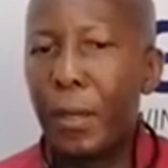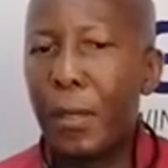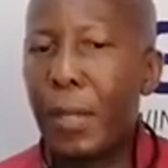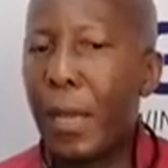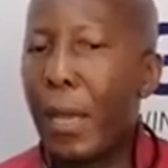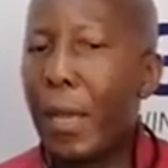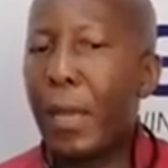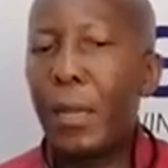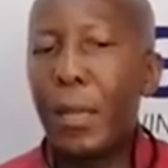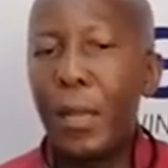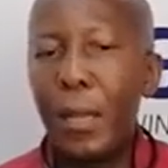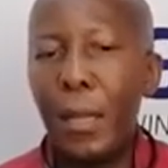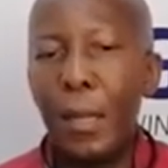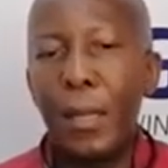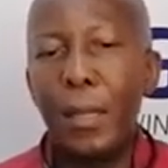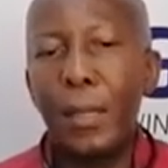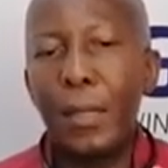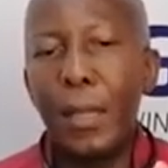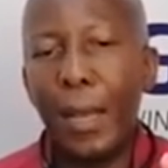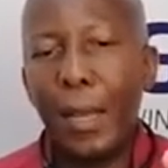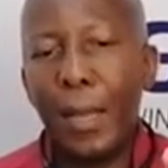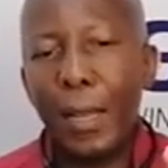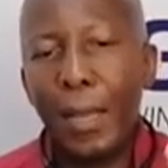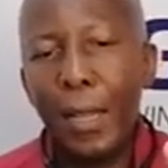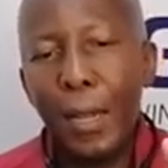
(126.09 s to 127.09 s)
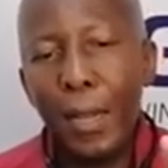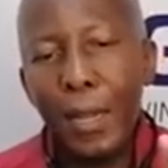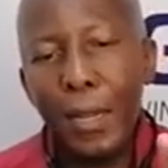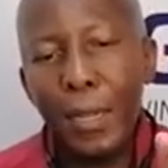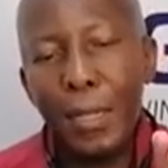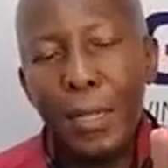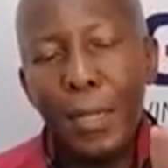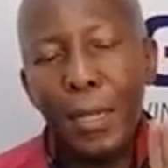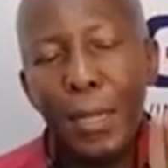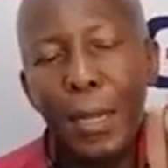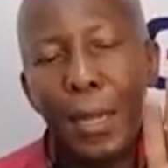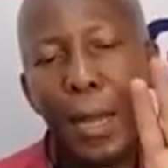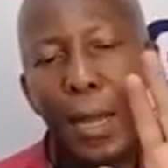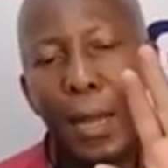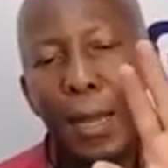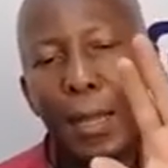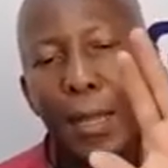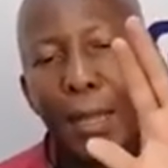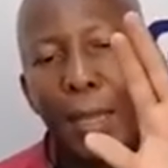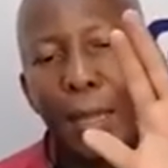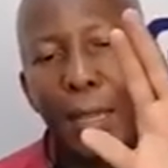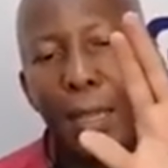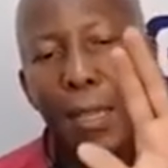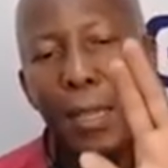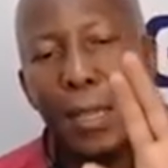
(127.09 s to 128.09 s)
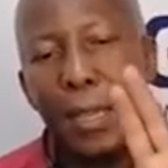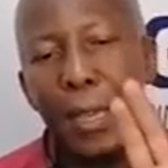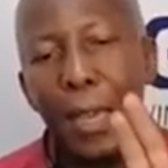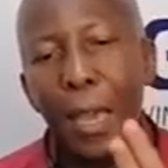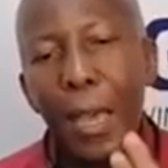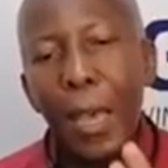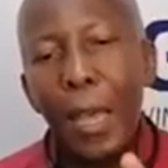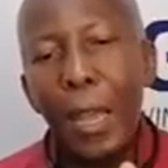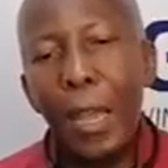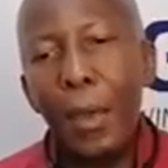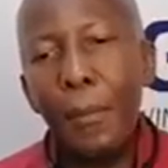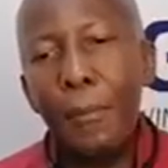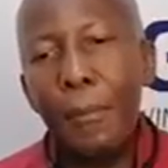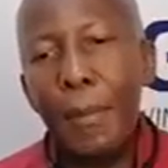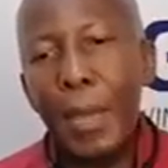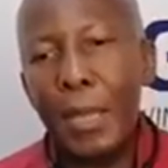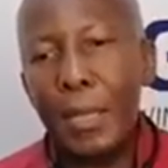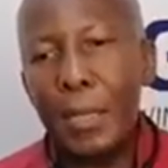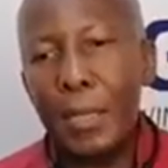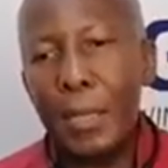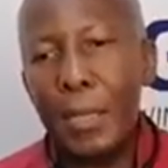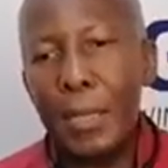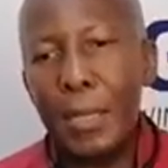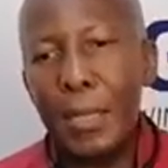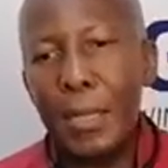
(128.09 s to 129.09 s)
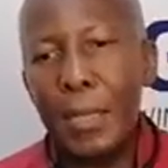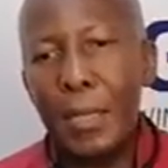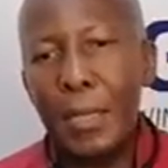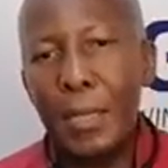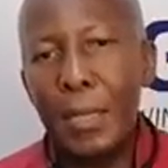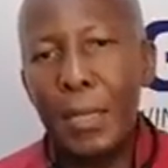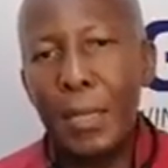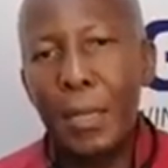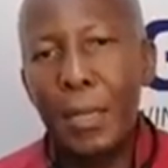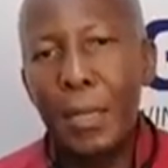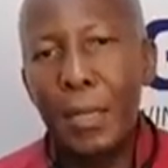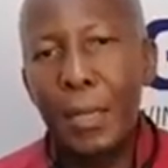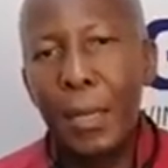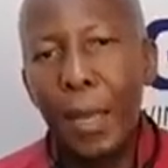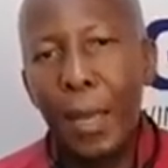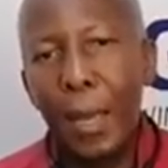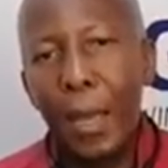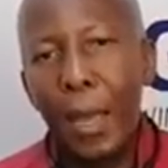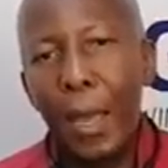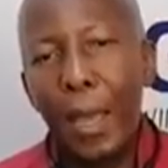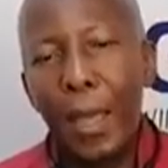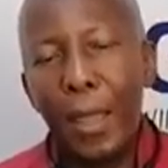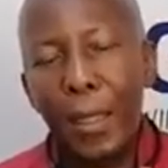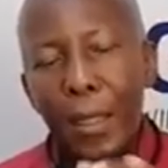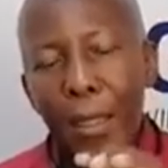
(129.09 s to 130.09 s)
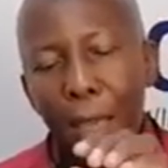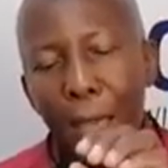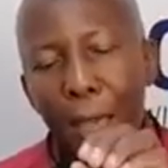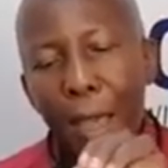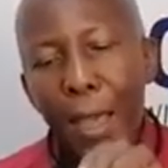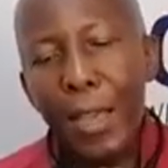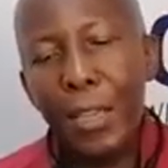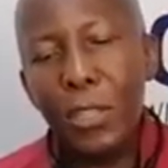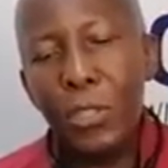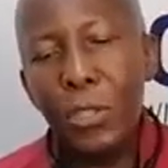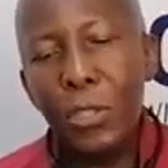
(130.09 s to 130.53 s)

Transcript: Then the critical key elements and the